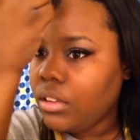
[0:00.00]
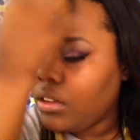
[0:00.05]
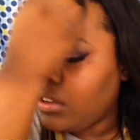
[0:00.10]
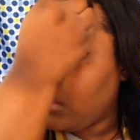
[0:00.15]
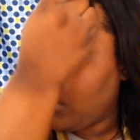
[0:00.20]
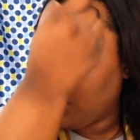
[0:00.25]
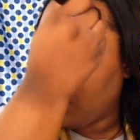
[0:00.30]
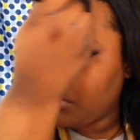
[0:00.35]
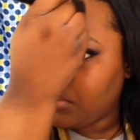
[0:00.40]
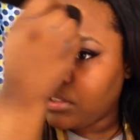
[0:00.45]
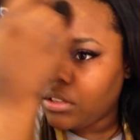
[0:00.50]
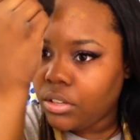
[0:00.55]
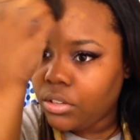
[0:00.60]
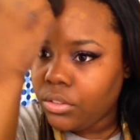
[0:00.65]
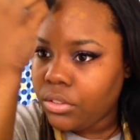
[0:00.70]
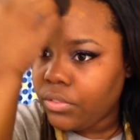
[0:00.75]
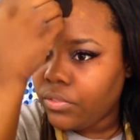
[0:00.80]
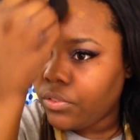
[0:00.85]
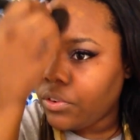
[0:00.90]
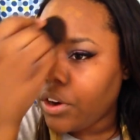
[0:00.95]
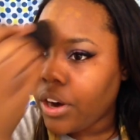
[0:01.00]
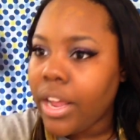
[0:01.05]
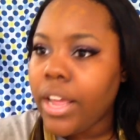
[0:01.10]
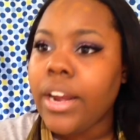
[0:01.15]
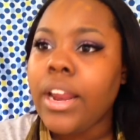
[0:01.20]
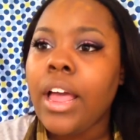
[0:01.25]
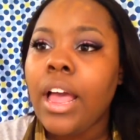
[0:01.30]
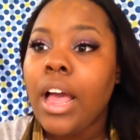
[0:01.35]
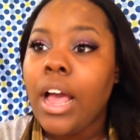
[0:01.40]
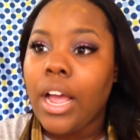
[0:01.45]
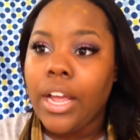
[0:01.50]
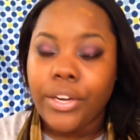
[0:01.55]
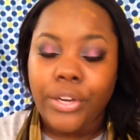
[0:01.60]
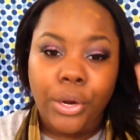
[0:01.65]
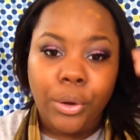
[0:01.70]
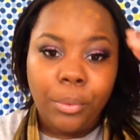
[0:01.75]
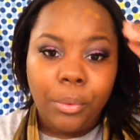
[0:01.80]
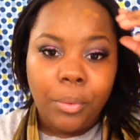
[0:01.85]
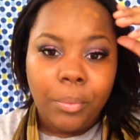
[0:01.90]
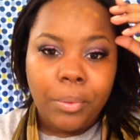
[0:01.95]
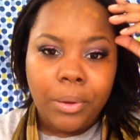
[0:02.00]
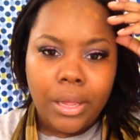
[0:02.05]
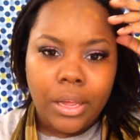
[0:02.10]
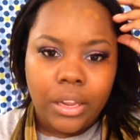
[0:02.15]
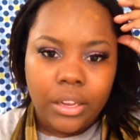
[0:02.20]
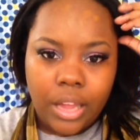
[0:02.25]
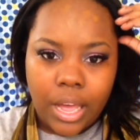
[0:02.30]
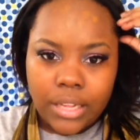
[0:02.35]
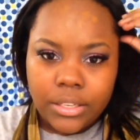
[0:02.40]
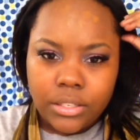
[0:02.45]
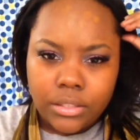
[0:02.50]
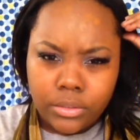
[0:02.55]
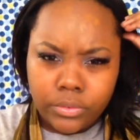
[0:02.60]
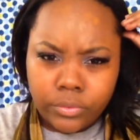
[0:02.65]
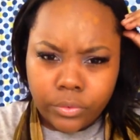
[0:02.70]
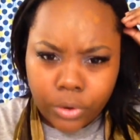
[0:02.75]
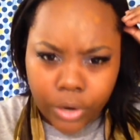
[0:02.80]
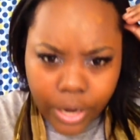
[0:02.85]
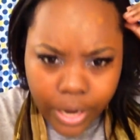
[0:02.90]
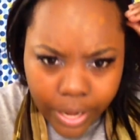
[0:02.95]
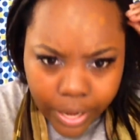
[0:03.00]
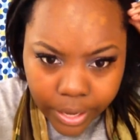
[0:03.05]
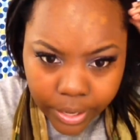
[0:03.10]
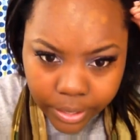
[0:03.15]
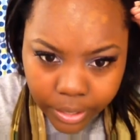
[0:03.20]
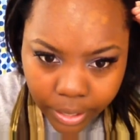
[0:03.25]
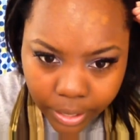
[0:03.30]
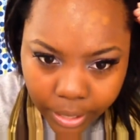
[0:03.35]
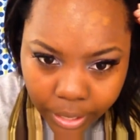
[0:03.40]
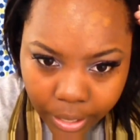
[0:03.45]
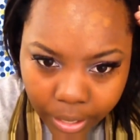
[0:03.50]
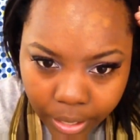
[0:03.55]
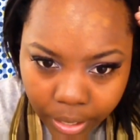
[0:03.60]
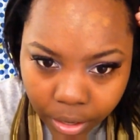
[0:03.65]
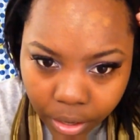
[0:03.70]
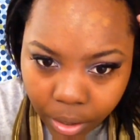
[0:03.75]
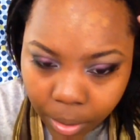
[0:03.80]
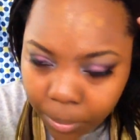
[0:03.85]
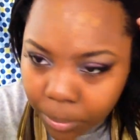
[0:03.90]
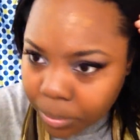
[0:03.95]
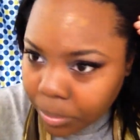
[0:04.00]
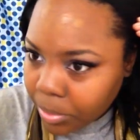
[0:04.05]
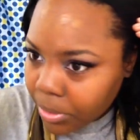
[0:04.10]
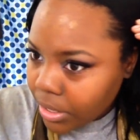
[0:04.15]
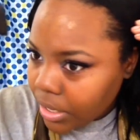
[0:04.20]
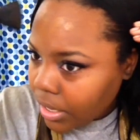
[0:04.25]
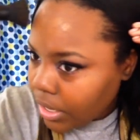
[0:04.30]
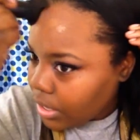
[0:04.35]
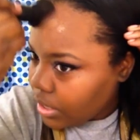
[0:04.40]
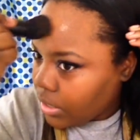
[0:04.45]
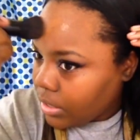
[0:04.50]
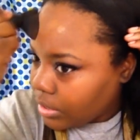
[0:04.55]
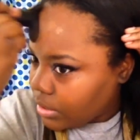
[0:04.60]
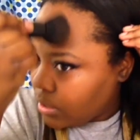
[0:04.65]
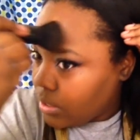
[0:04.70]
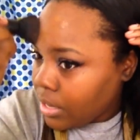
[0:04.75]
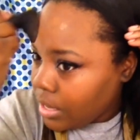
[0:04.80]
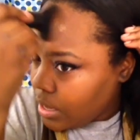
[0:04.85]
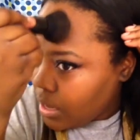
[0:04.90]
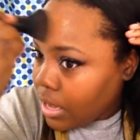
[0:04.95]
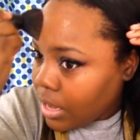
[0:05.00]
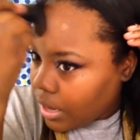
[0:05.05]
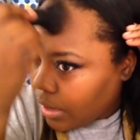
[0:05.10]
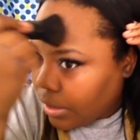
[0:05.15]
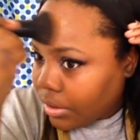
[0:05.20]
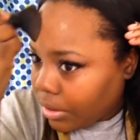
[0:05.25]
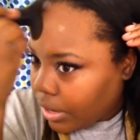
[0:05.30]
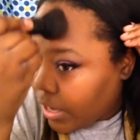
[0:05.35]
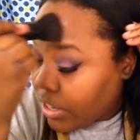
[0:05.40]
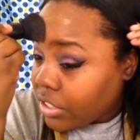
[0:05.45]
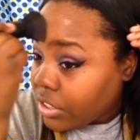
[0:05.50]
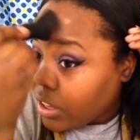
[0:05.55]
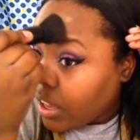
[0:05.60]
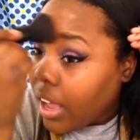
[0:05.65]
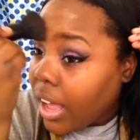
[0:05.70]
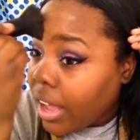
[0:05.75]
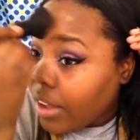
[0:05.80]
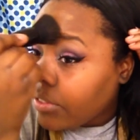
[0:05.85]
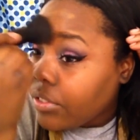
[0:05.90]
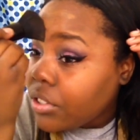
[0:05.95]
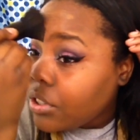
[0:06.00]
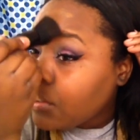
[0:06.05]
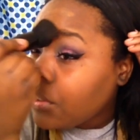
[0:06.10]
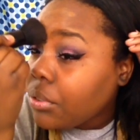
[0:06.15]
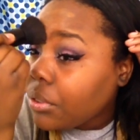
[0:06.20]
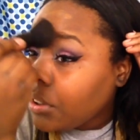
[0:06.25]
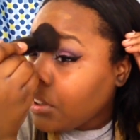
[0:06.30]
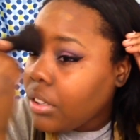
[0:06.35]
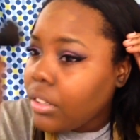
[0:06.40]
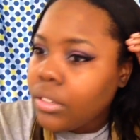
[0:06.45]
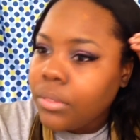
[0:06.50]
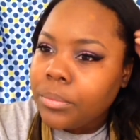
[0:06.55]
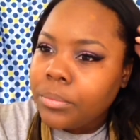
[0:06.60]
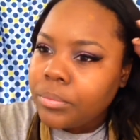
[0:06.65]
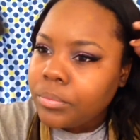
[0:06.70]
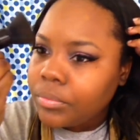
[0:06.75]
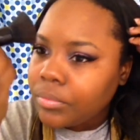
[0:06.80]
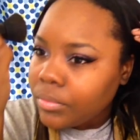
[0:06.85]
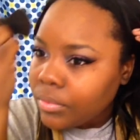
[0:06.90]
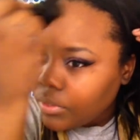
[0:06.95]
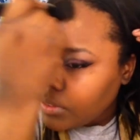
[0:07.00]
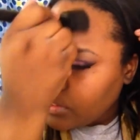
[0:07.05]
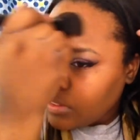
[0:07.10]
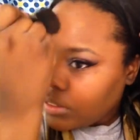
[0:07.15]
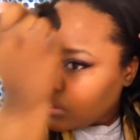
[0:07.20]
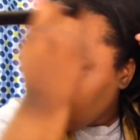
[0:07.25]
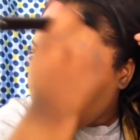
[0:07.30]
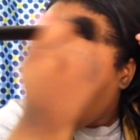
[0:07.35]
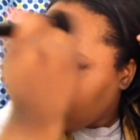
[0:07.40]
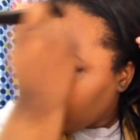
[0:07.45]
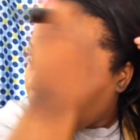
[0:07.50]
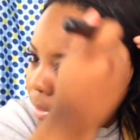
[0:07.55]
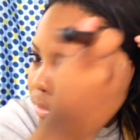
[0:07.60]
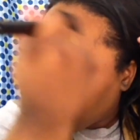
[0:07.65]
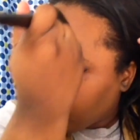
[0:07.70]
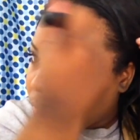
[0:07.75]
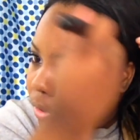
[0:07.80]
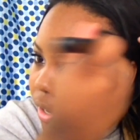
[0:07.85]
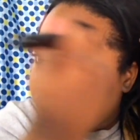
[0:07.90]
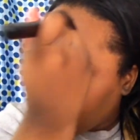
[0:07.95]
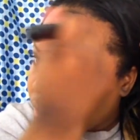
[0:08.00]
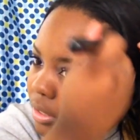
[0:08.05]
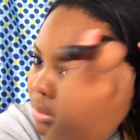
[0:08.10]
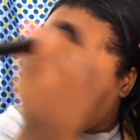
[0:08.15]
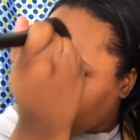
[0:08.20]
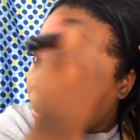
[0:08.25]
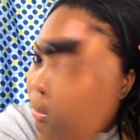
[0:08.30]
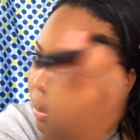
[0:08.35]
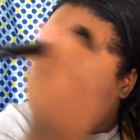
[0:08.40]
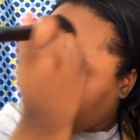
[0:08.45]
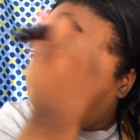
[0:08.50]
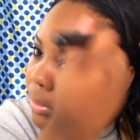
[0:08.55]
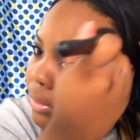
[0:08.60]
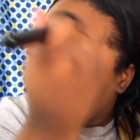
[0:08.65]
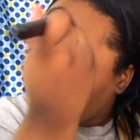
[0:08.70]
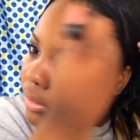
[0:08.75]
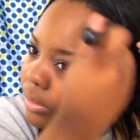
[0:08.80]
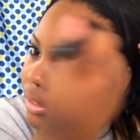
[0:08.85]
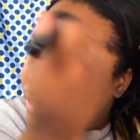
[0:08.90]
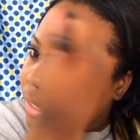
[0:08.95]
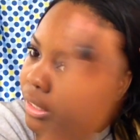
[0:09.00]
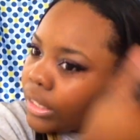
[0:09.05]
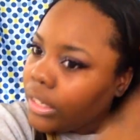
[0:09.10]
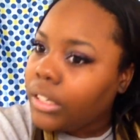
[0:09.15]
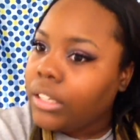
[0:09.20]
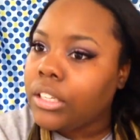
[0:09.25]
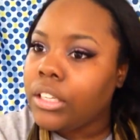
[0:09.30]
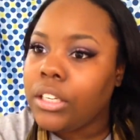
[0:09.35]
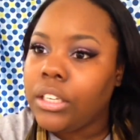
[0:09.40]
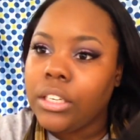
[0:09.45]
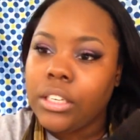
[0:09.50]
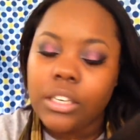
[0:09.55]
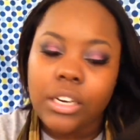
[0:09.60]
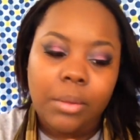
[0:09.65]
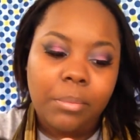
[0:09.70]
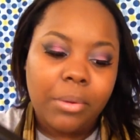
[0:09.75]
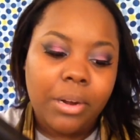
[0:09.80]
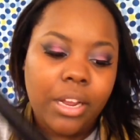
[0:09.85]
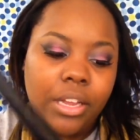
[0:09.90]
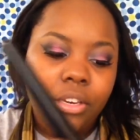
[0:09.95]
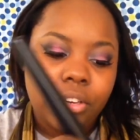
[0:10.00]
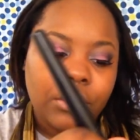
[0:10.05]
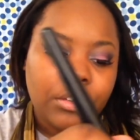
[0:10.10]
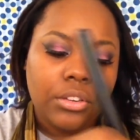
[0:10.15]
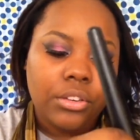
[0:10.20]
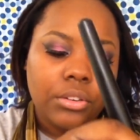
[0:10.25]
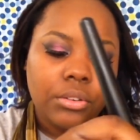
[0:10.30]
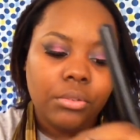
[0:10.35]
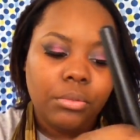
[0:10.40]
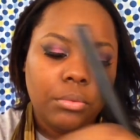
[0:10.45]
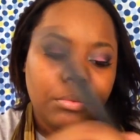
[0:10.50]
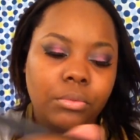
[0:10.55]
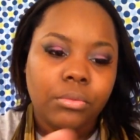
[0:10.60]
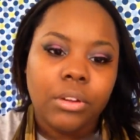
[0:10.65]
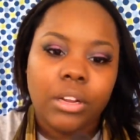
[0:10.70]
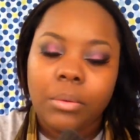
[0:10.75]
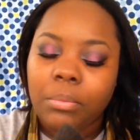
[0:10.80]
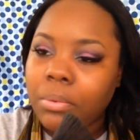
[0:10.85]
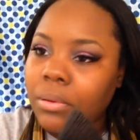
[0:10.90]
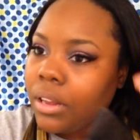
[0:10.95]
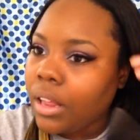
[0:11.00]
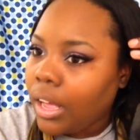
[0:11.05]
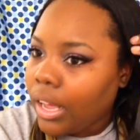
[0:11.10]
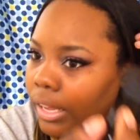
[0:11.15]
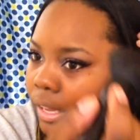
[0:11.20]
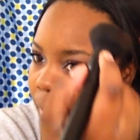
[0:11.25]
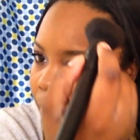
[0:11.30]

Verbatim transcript: And I'm just going to do the forehead. I don't apply a lot to the forehead um, because I don't actually have to. My forehead is pretty good, but I do apply